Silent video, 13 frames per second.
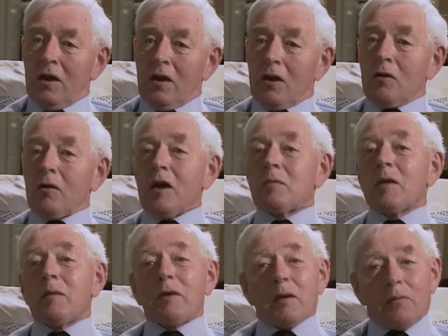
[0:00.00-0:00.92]
Now, it may
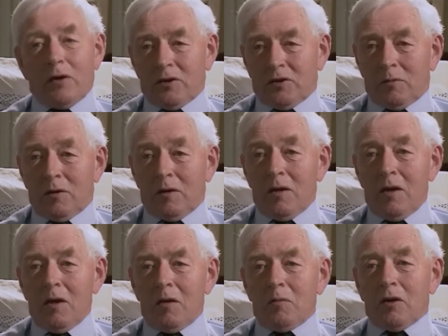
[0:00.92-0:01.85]
be impossible,
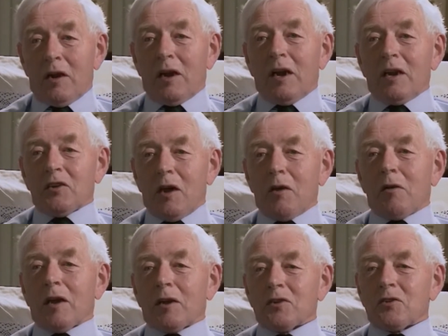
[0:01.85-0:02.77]
but at least I would
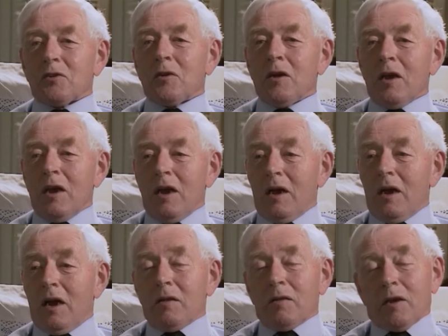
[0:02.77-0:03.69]
like us to,
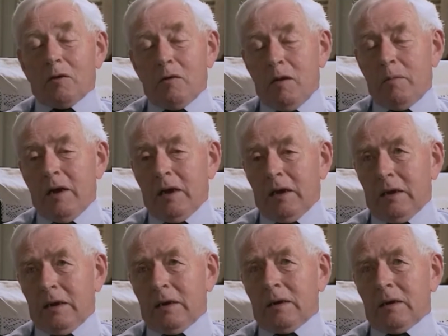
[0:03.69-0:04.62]
I think away back
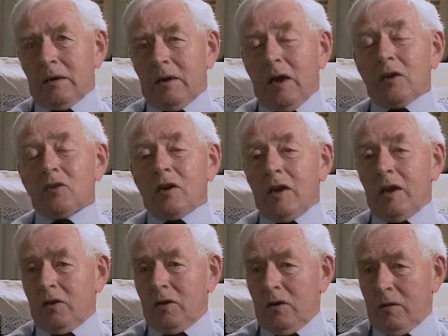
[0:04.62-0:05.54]
in
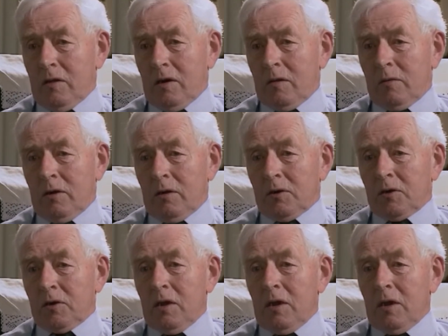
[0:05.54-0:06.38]
1980 or thereabouts,